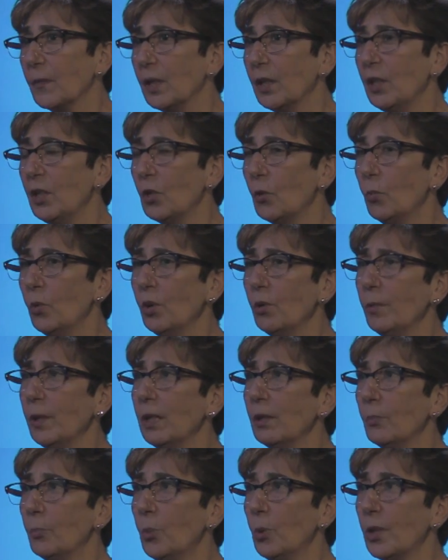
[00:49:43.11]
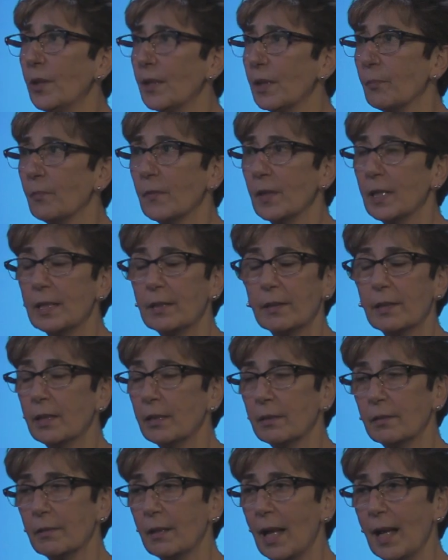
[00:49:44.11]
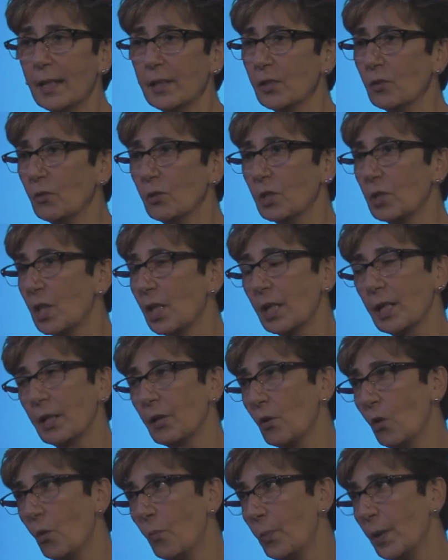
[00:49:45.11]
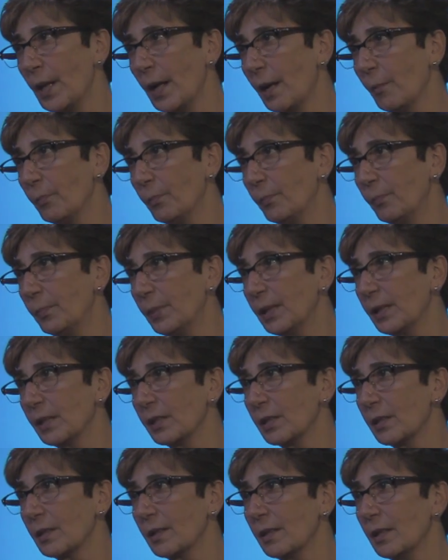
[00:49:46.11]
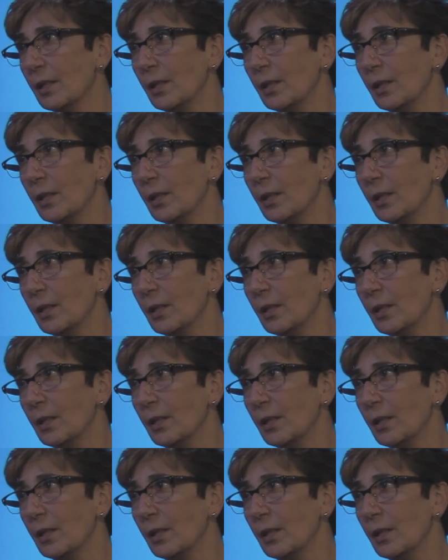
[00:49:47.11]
You know, where are we going to put them? The high school's not going to open up because